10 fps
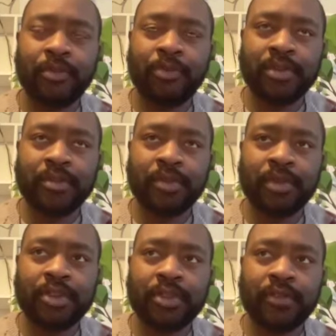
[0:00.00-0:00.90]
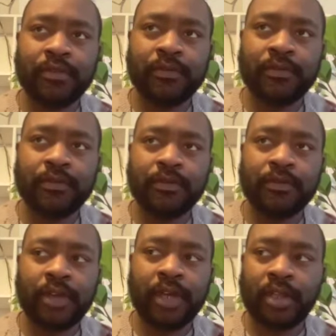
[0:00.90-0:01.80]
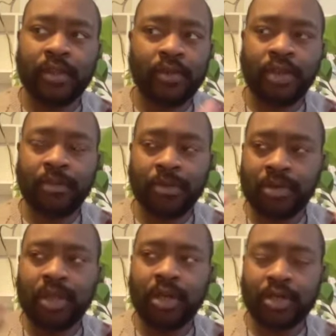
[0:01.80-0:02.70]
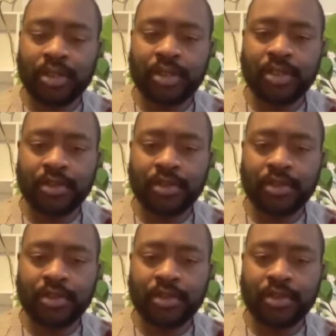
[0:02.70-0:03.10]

possibility of, I think it's all about the heart,